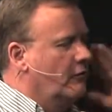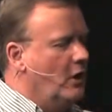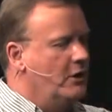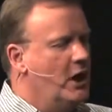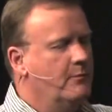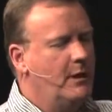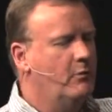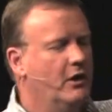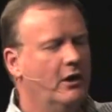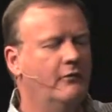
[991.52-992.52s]
our young people
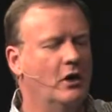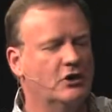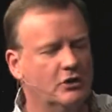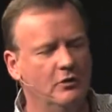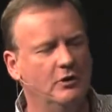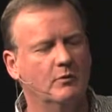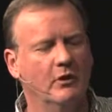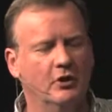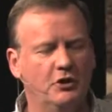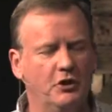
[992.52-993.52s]
here, for our students,
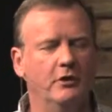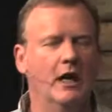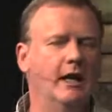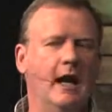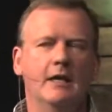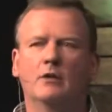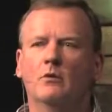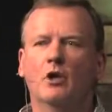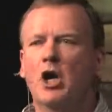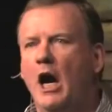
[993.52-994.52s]
whether in junior high, high school,
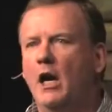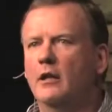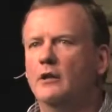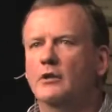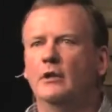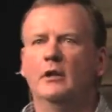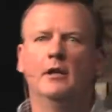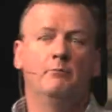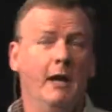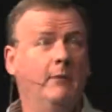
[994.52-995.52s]
or college,
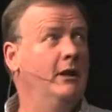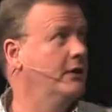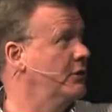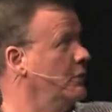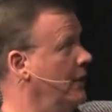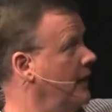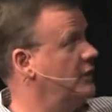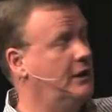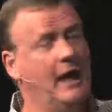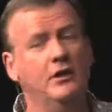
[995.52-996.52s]
maybe it's your
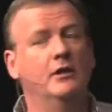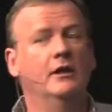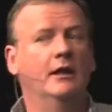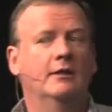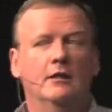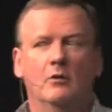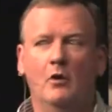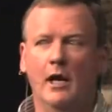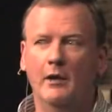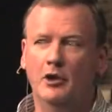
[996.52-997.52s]
education that gets in the
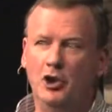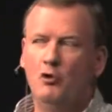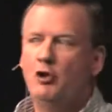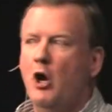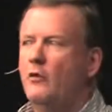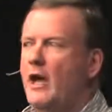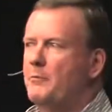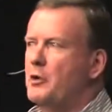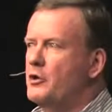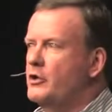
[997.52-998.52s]
way. You know that
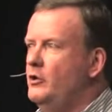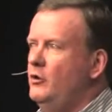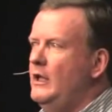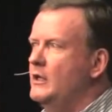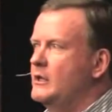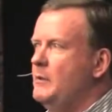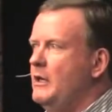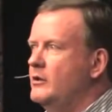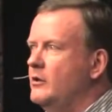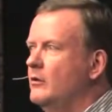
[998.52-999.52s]
person you need to speak
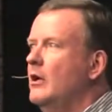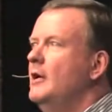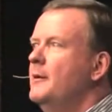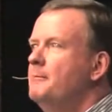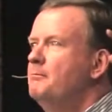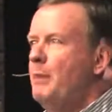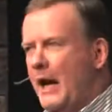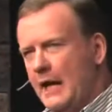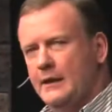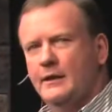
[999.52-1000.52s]
to,
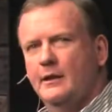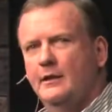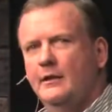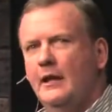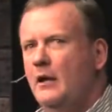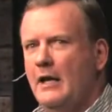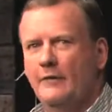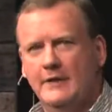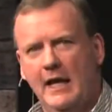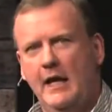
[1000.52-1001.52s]
but I don't have
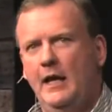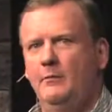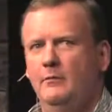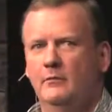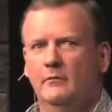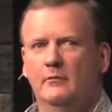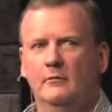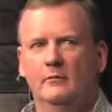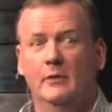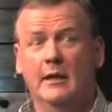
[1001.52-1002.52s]
time
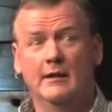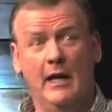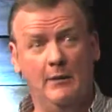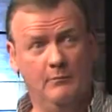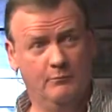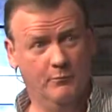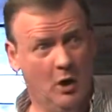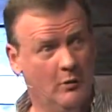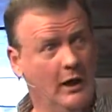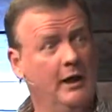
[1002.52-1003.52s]
because I'm
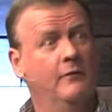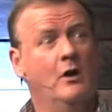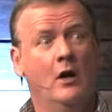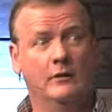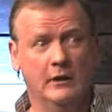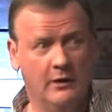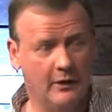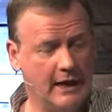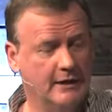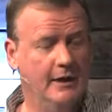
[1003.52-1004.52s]
already involved in other
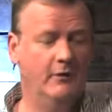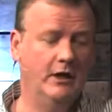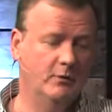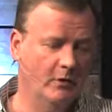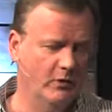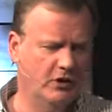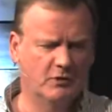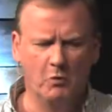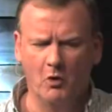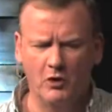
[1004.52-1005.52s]
activities, whether it's
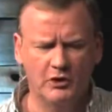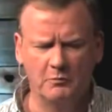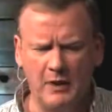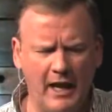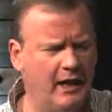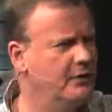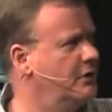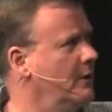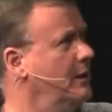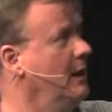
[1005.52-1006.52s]
sports or band or
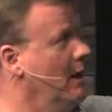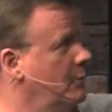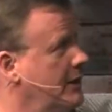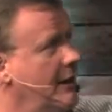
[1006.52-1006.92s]
something. Plus,